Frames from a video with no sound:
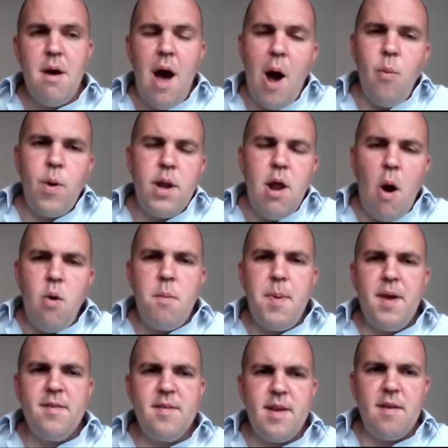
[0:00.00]
And we know
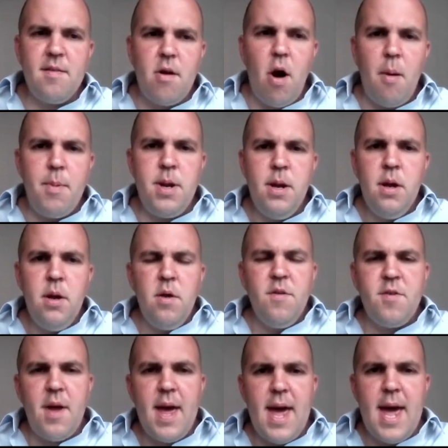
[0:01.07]
obesity is common.
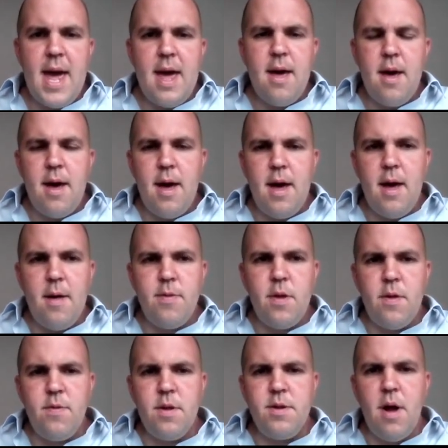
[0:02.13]
So here,
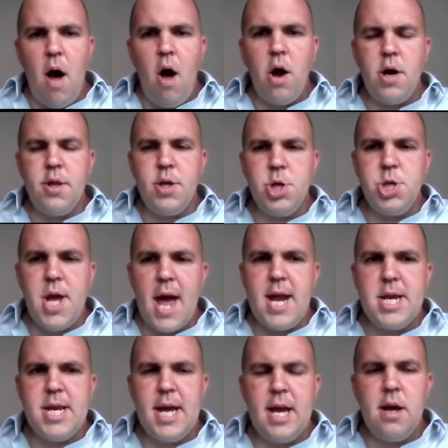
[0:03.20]
the darker the
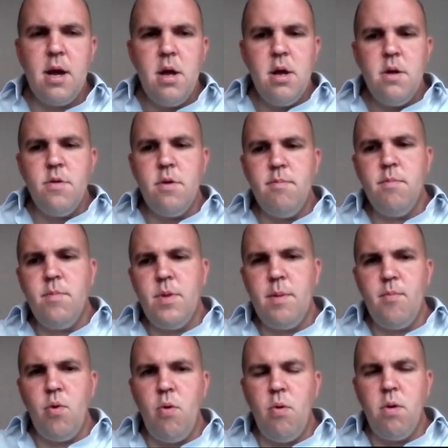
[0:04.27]
shading,
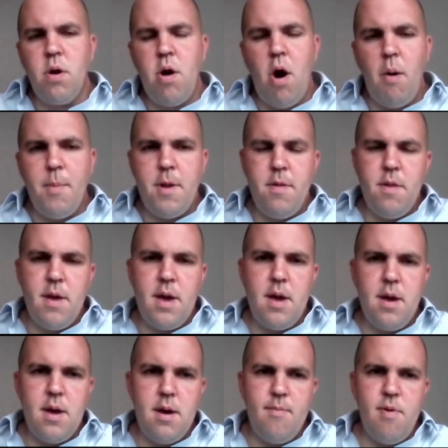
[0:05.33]
the more common
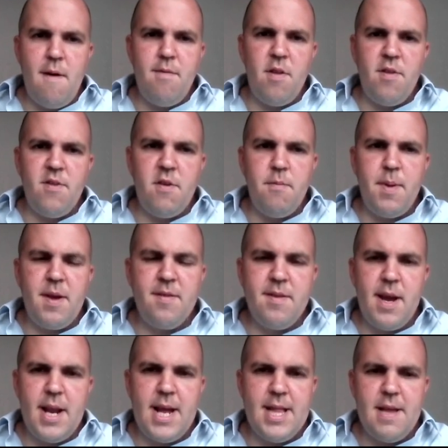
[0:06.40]
the prevalence of
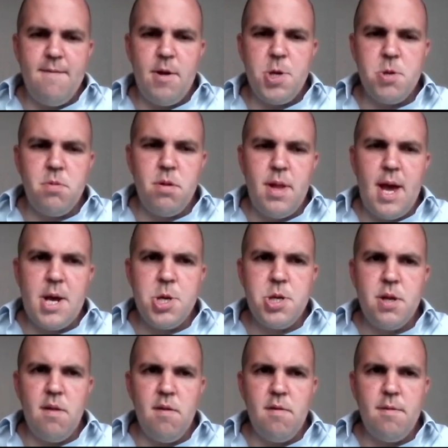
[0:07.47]
obesity in individual
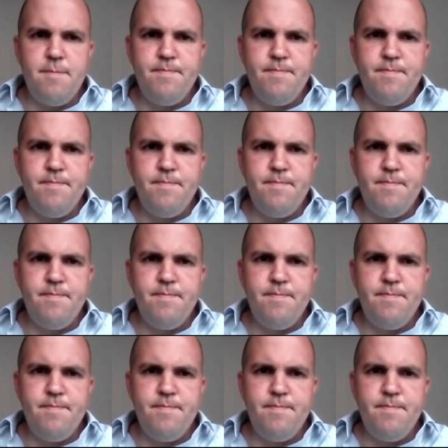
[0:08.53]
nations.